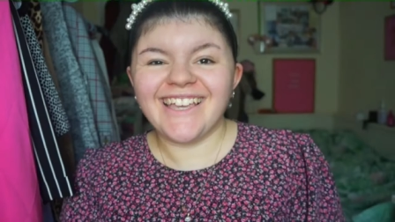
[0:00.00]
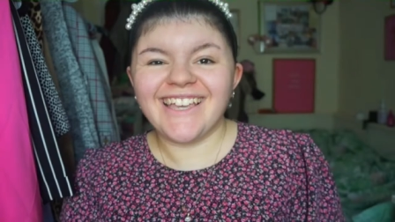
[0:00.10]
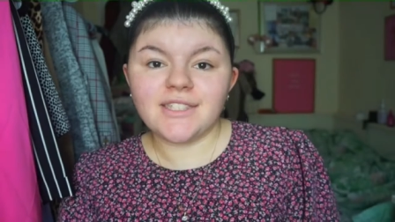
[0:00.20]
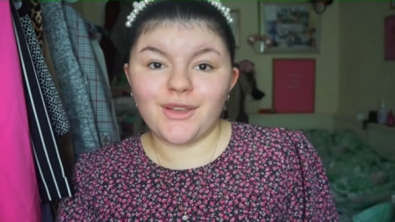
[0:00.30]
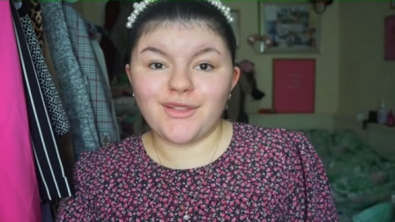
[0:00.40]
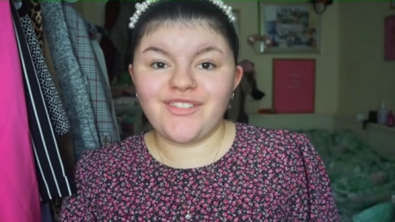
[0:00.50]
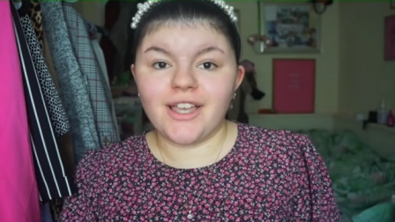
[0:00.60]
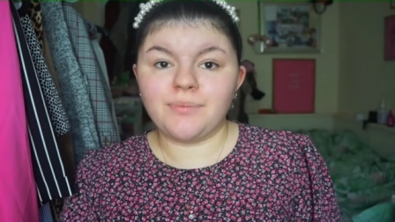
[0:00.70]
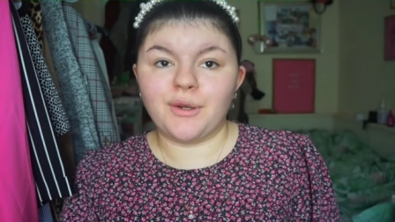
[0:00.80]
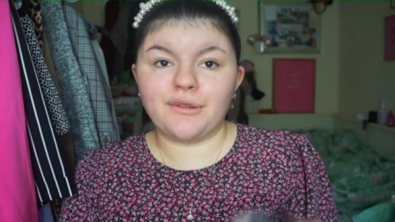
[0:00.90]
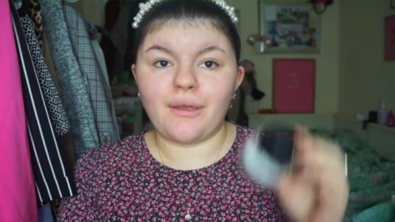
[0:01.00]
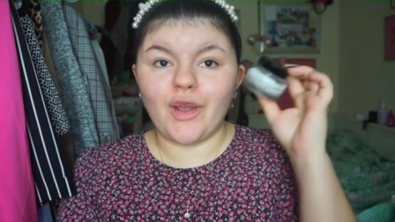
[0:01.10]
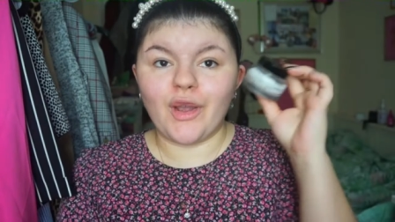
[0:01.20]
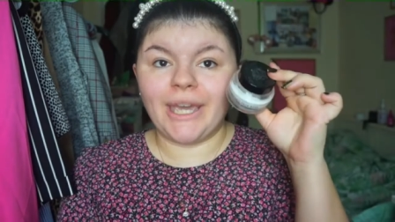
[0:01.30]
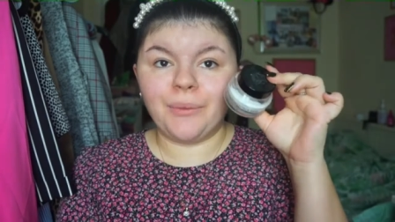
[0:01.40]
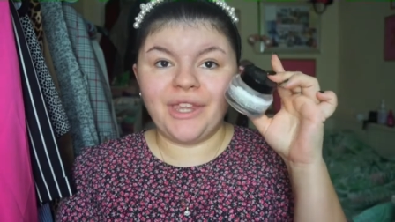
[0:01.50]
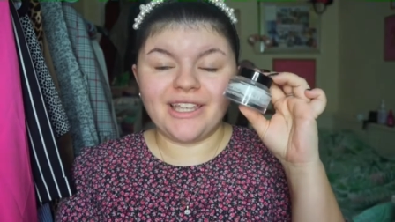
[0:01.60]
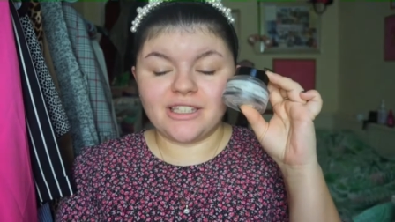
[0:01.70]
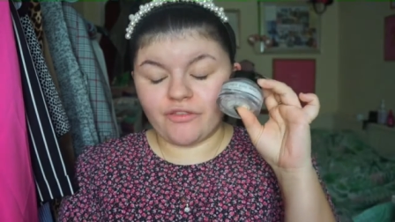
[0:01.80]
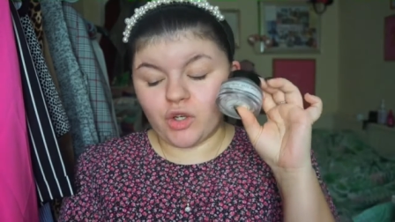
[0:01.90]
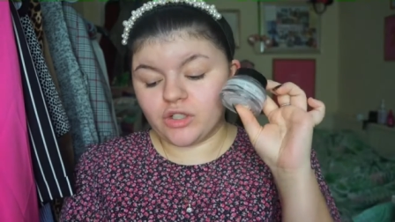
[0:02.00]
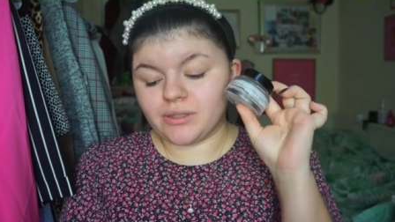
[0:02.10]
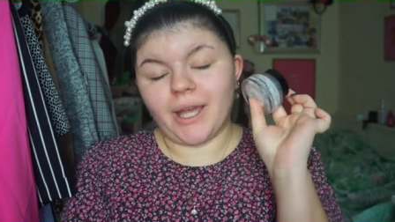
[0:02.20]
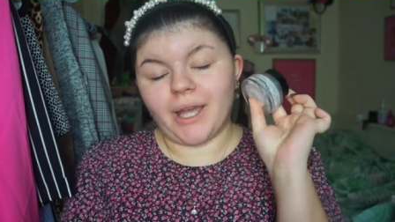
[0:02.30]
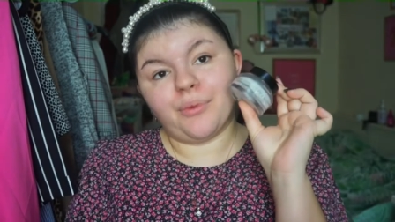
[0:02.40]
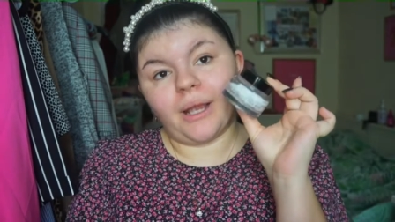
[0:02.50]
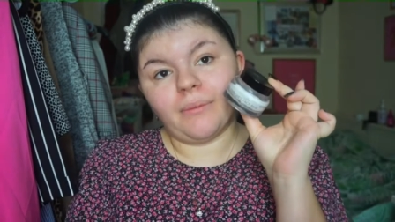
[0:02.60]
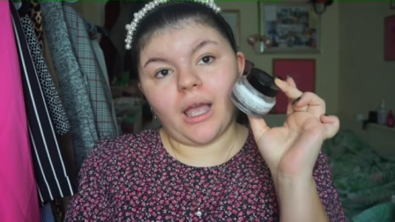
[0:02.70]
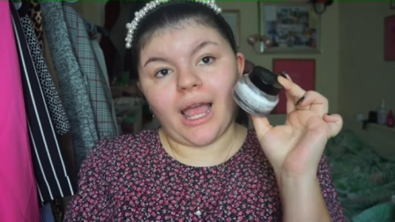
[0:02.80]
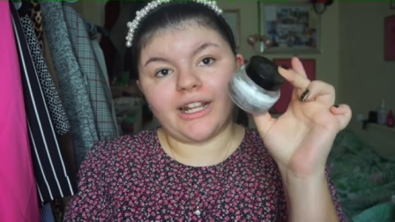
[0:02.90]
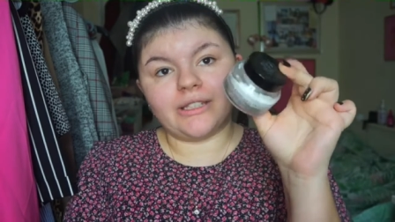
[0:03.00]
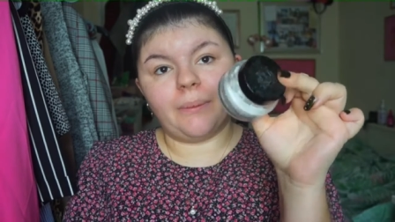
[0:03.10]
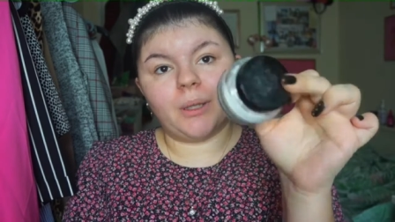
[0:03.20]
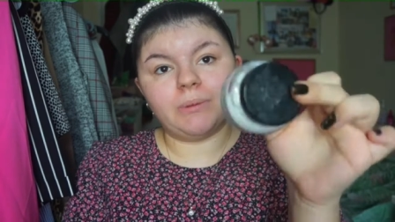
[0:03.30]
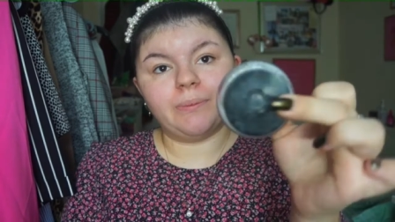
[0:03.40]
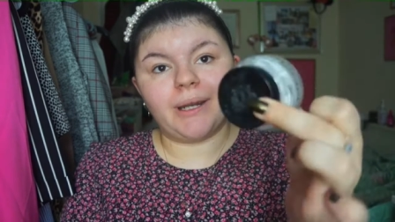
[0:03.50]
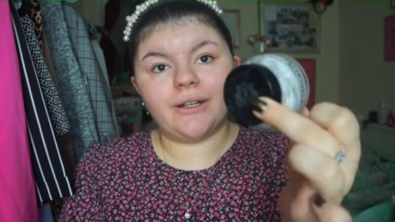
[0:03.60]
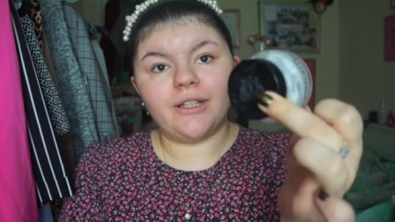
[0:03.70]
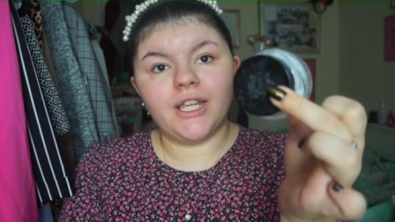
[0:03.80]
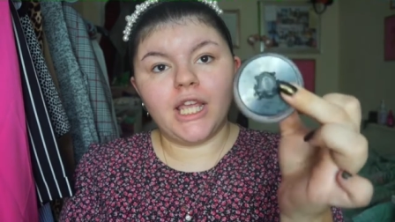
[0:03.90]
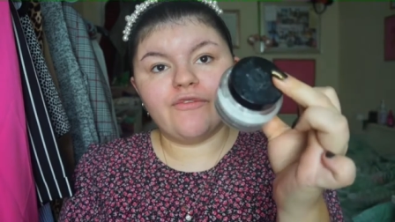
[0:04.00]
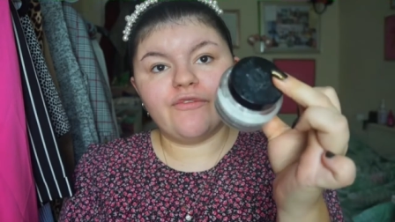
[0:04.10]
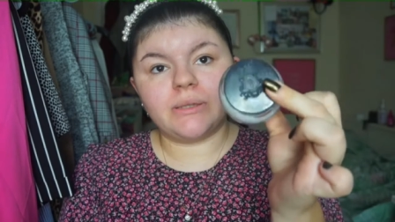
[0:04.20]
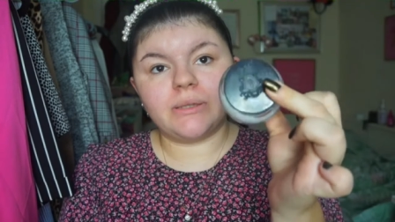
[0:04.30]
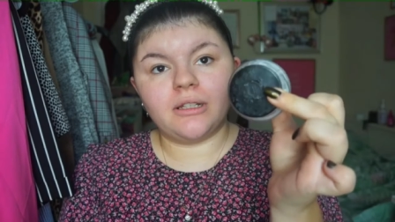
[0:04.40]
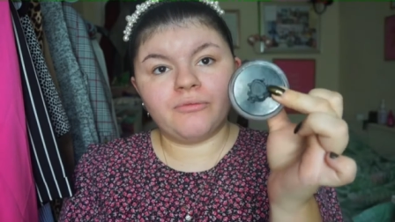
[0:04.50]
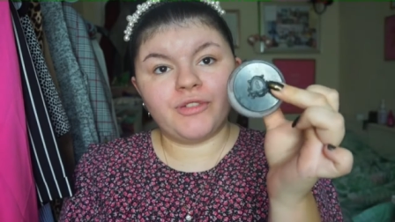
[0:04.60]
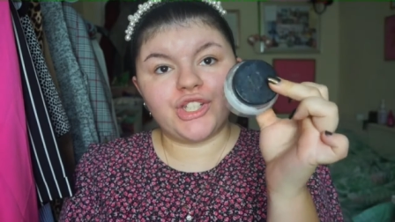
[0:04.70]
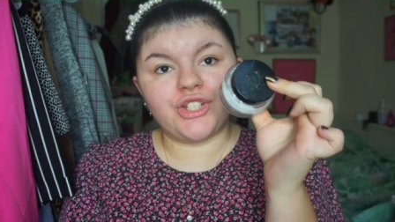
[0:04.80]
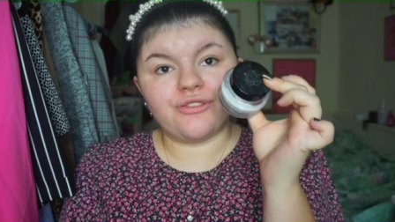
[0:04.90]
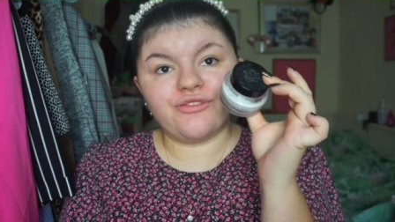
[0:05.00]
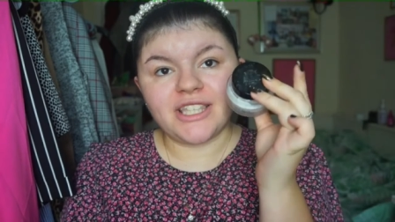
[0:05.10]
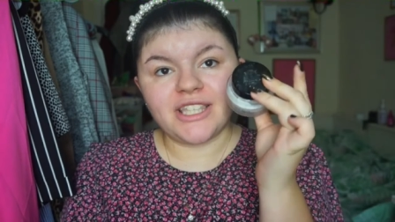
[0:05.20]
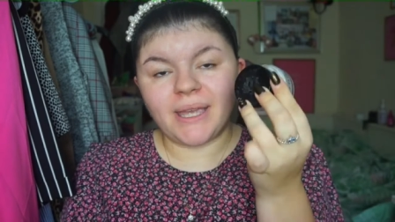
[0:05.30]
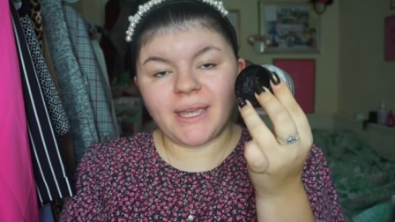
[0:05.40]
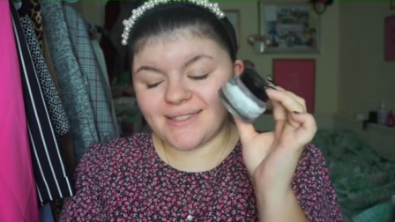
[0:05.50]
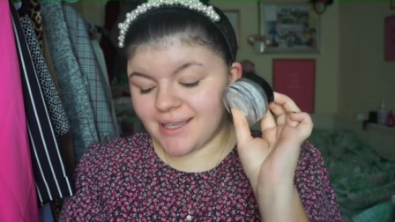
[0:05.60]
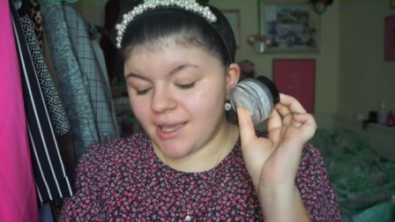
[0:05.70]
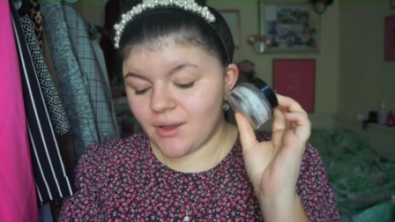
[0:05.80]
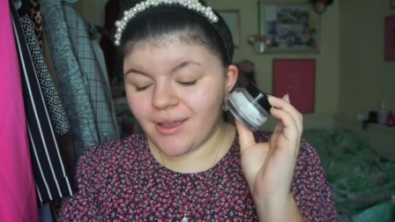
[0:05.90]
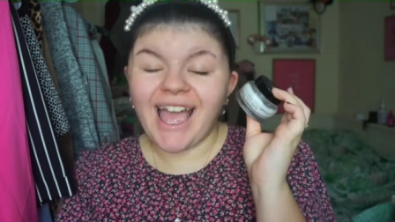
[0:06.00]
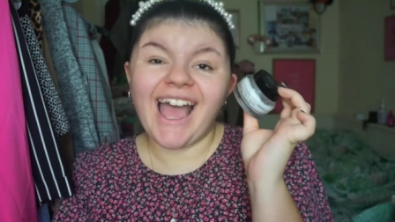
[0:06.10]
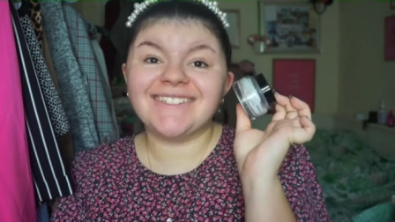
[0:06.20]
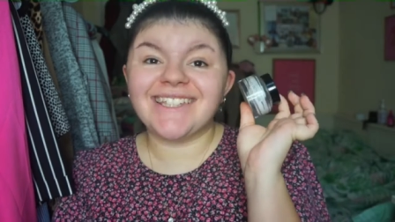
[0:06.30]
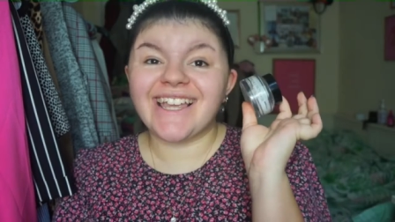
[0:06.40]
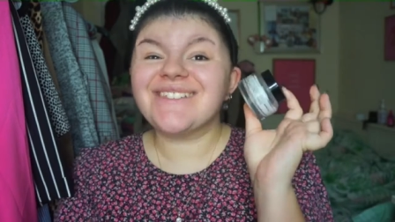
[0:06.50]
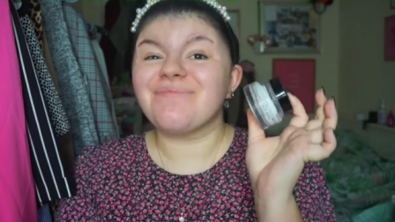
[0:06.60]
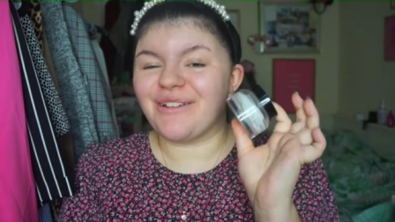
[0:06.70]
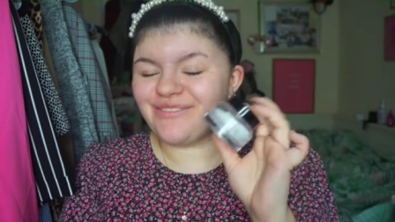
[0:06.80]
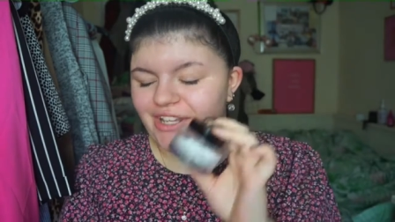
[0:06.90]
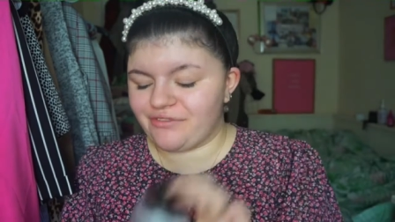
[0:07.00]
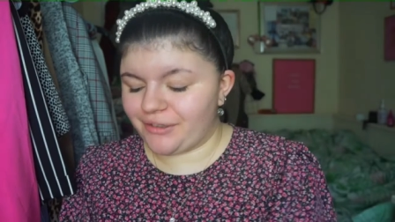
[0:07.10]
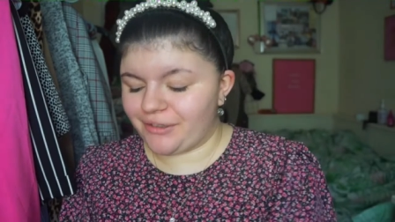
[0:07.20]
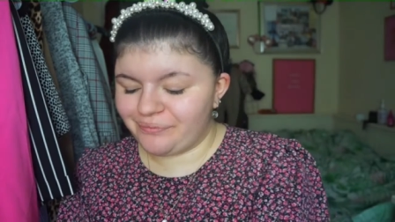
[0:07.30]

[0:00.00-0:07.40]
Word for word: So the first product I'm going in with is of course my primer, and it's my Bobbi Brown Vitamin Enriched Face Base, and it's my favourite.